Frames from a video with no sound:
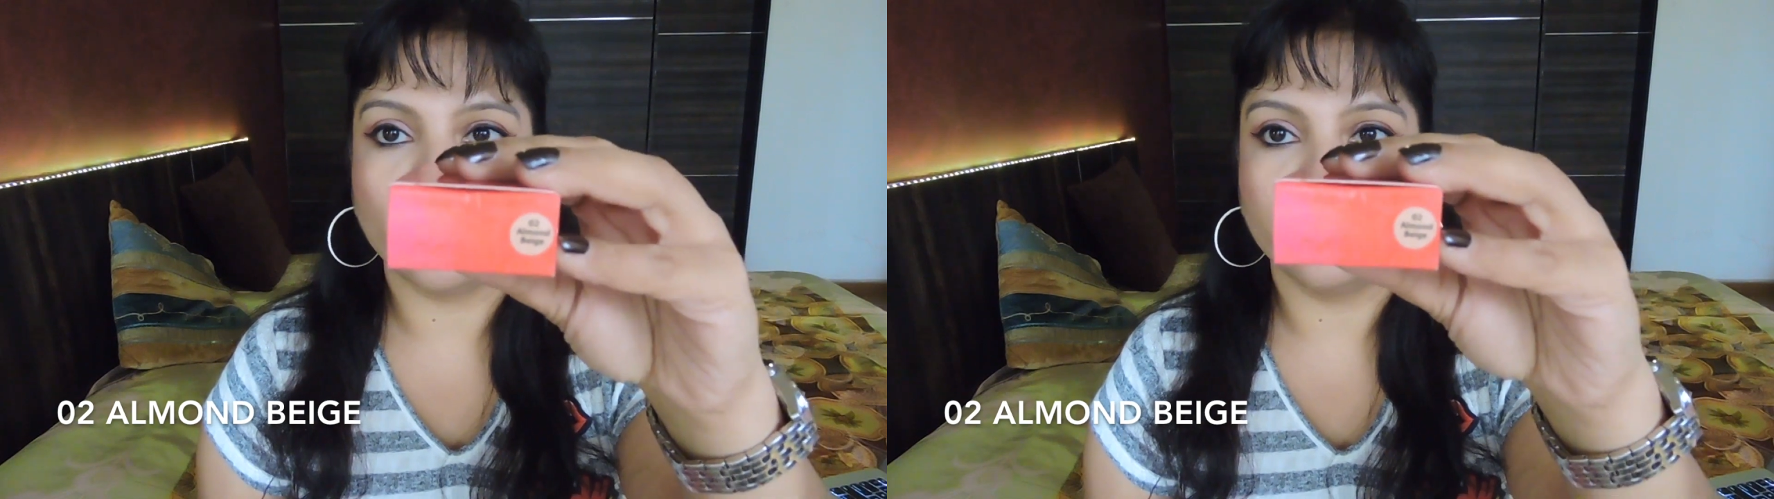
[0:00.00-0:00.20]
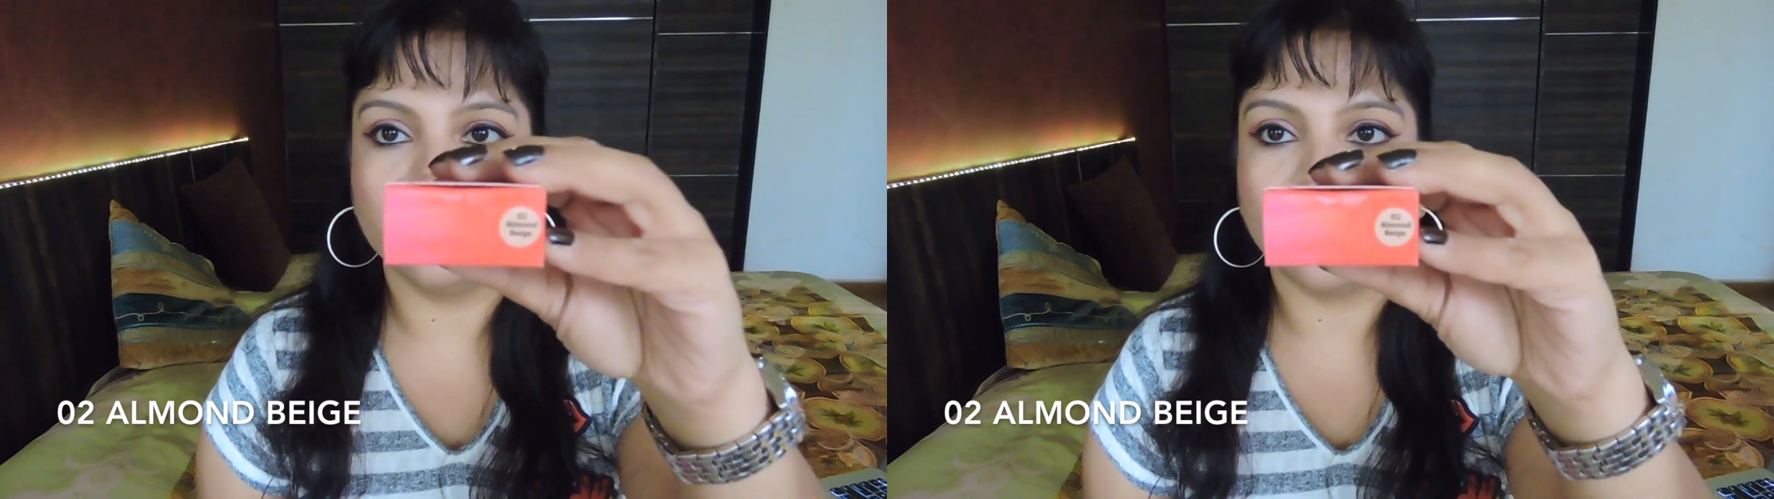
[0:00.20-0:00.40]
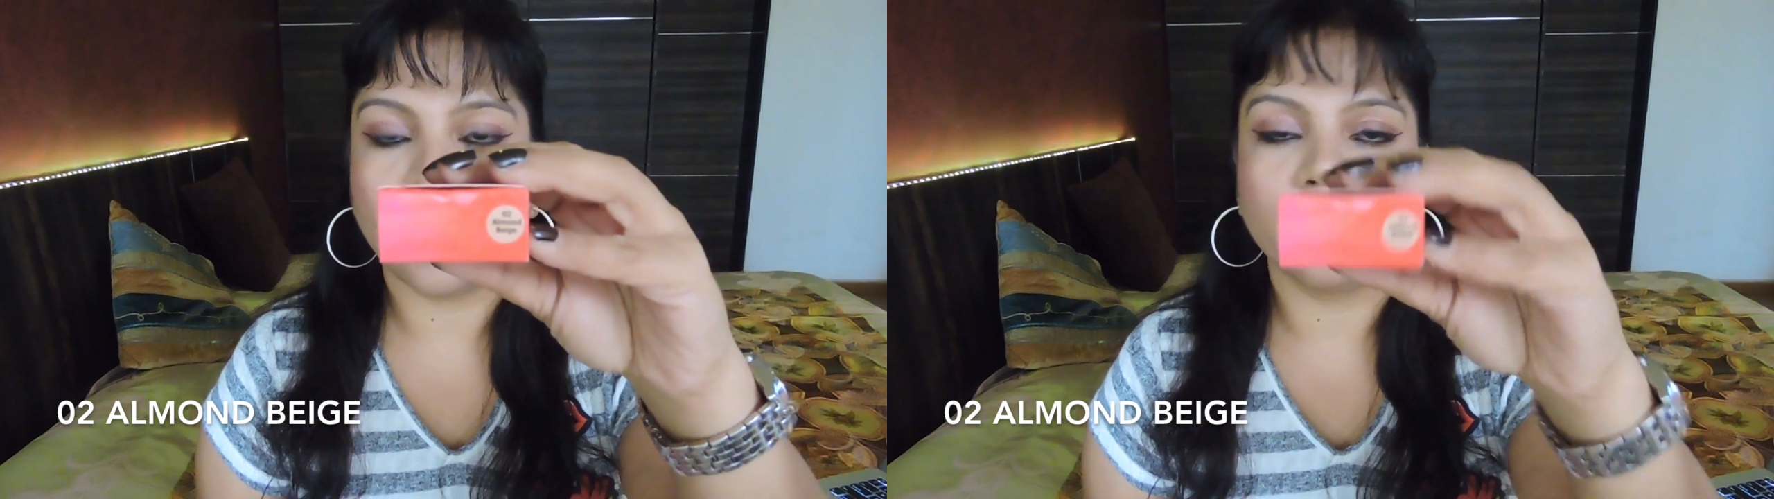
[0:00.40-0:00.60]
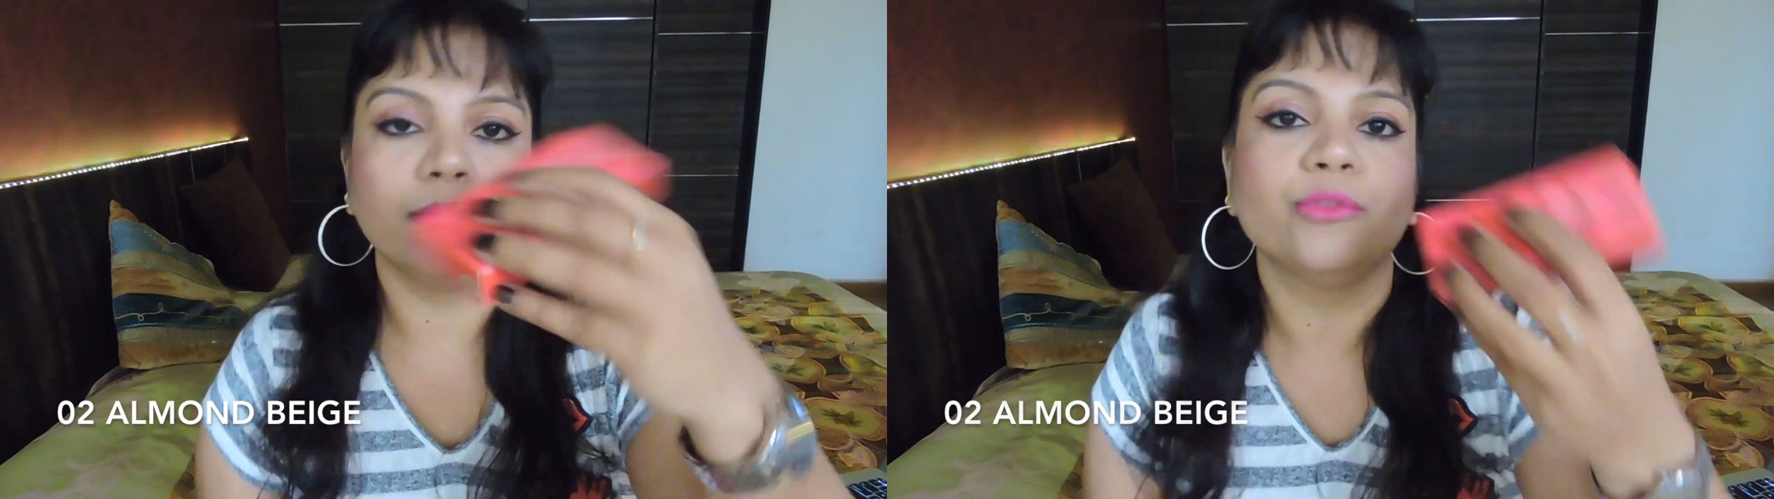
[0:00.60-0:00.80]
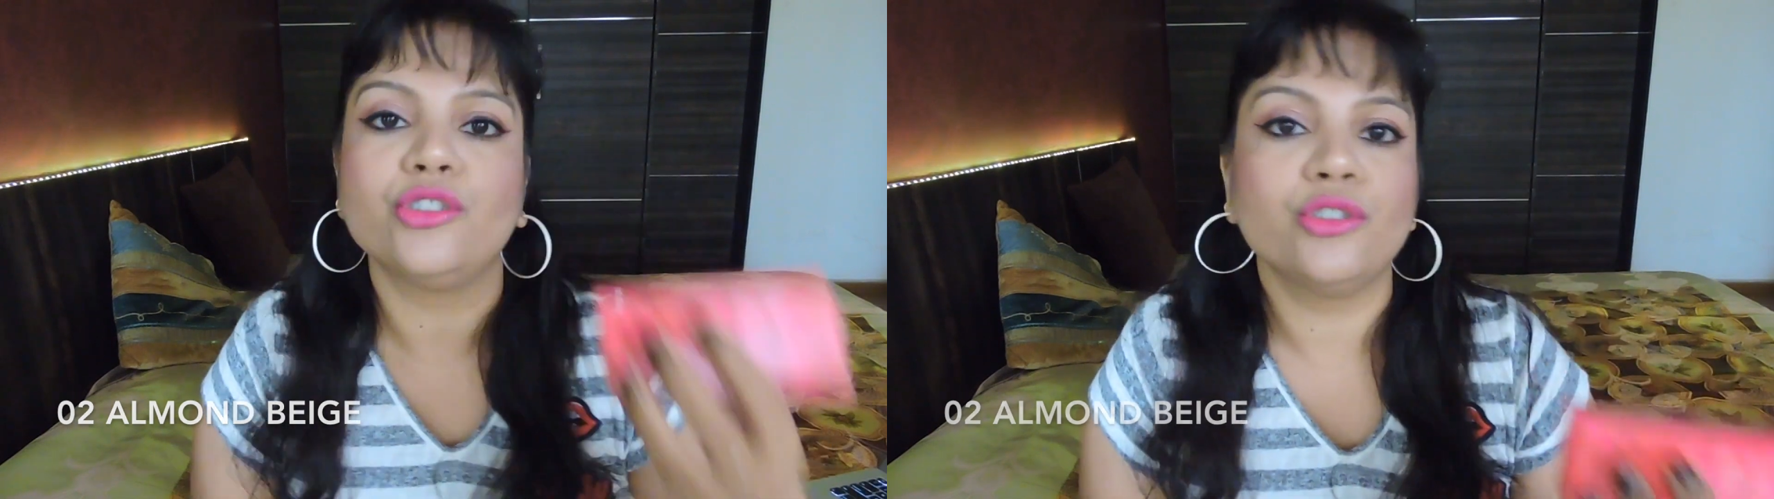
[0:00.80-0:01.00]
ordered. I
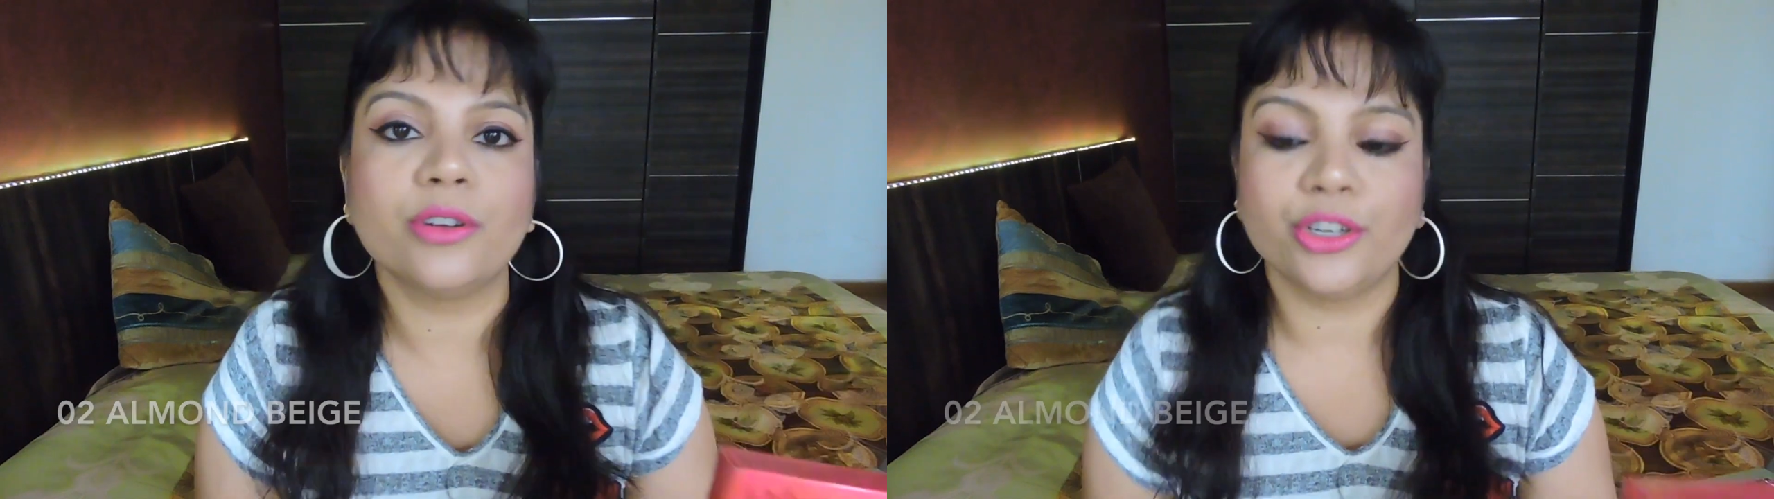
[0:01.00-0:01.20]
am sure